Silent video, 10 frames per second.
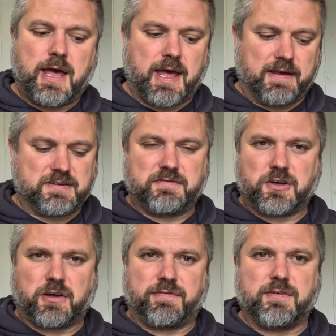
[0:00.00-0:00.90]
So I've
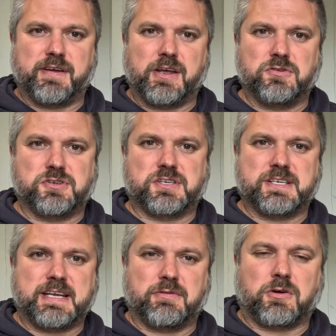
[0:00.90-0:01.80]
took a few videos just
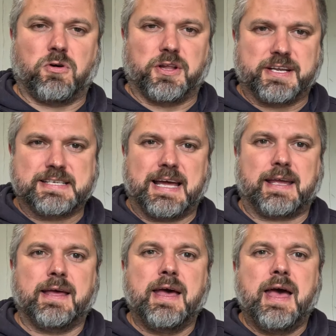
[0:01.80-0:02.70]
to see what the quality's
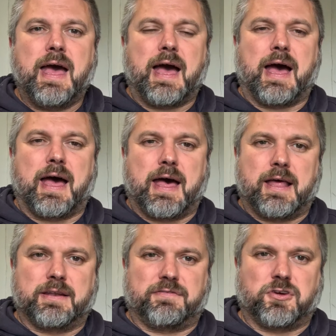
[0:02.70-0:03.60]
like,
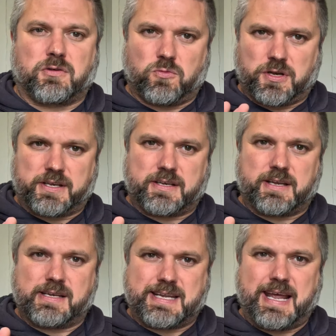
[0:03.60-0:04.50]
and I've took one
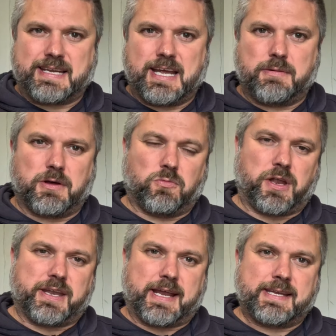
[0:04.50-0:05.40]
at daytime and
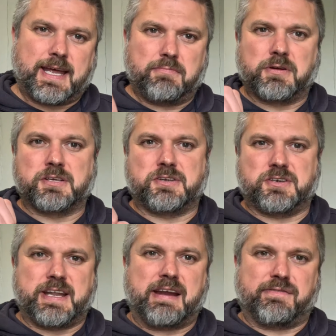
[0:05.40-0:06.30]
one at night time, because
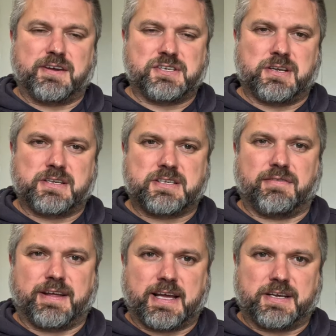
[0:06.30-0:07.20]
there's night vision and
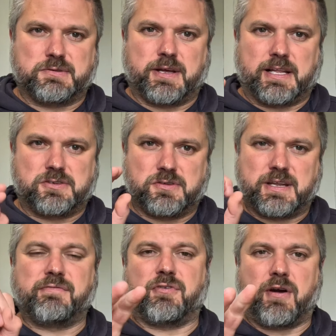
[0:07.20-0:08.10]
stuff like that as well. So
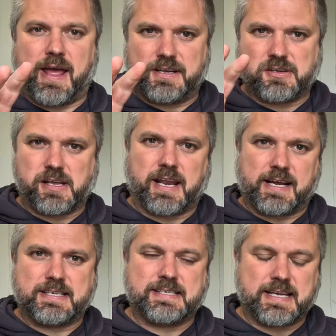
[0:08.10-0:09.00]
there's infrared, so you can
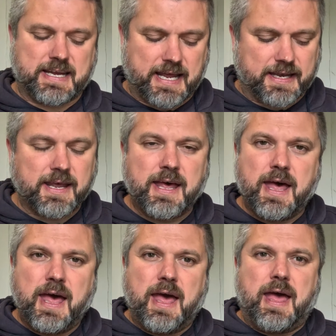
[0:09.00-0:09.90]
actually see at night.
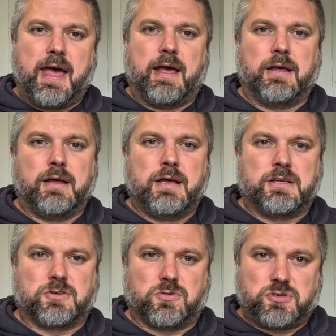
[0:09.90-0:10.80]

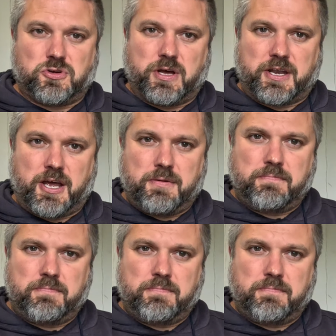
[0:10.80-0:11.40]
So show that now.